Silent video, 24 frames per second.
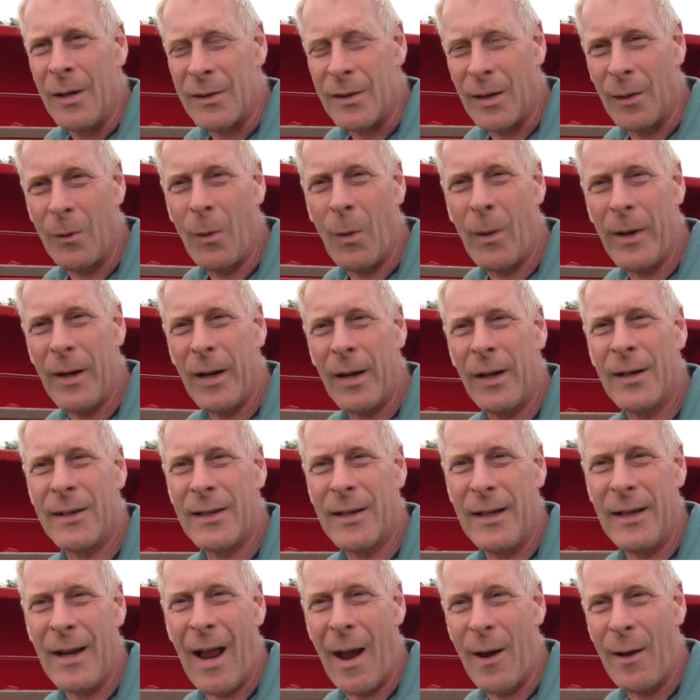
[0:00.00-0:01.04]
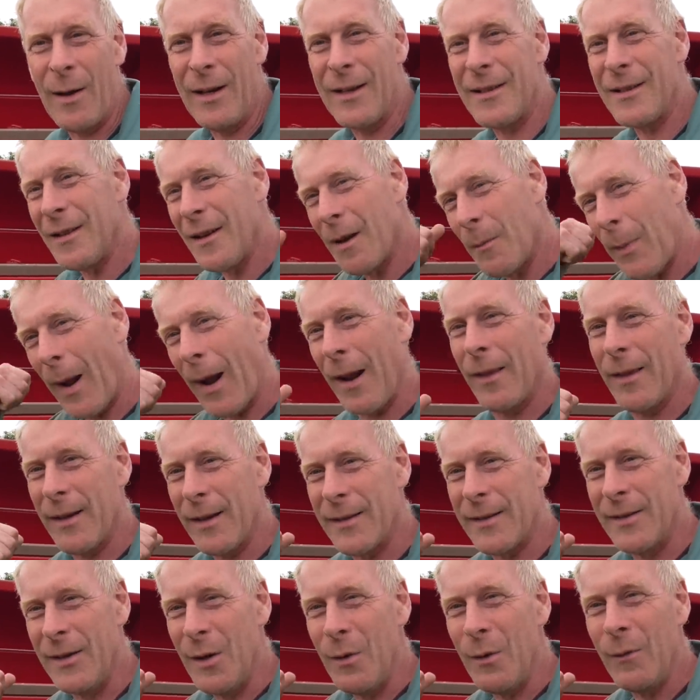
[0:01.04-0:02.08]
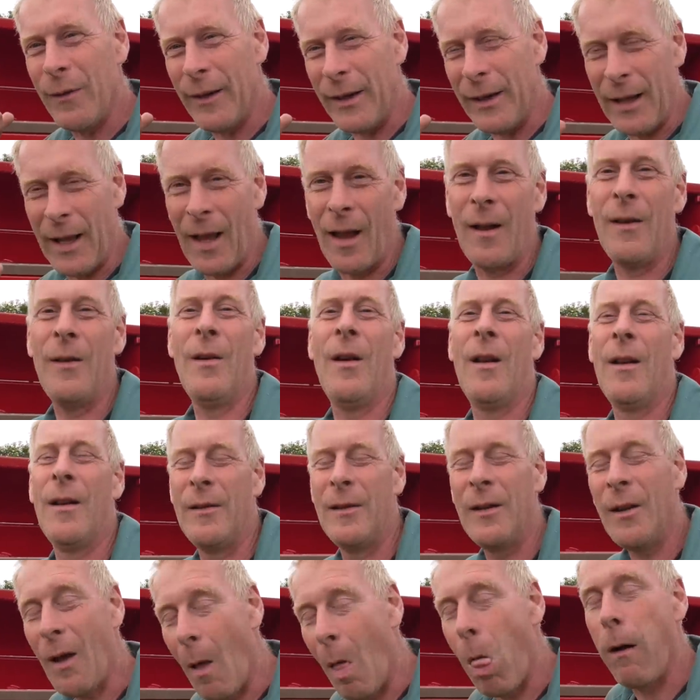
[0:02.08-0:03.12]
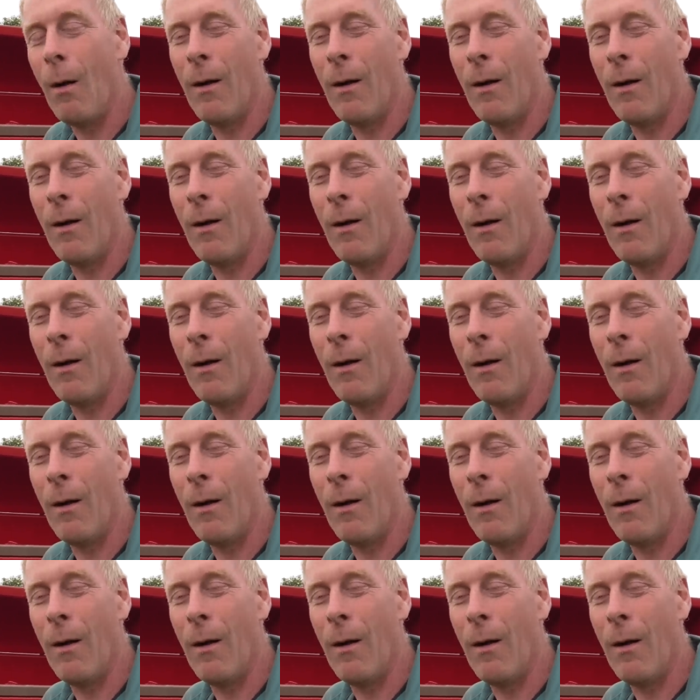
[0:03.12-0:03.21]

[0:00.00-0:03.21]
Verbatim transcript: So what you're going to see now isn't about this new video, new,